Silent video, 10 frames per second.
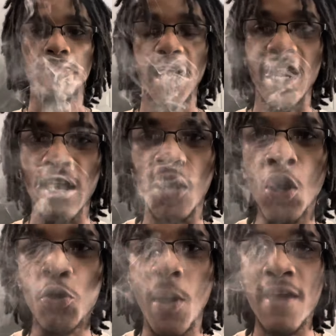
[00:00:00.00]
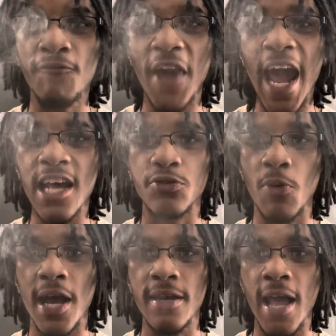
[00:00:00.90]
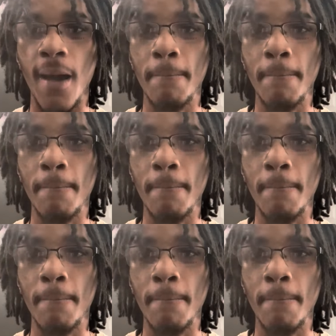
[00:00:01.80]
And I know you ain't fast right now,